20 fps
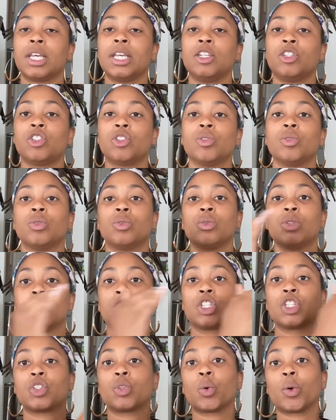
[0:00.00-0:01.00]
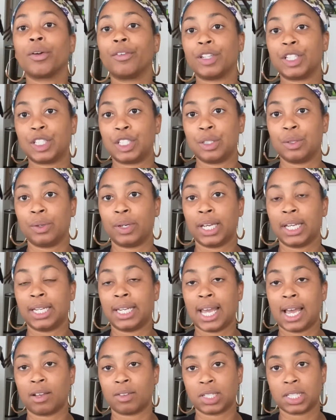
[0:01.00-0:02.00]
into the storage unit
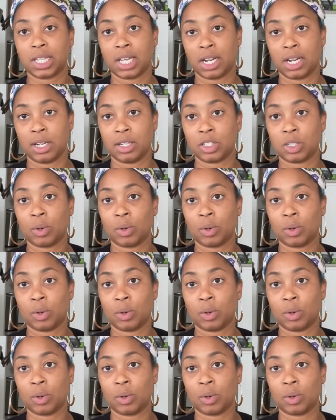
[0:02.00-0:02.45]
downstairs.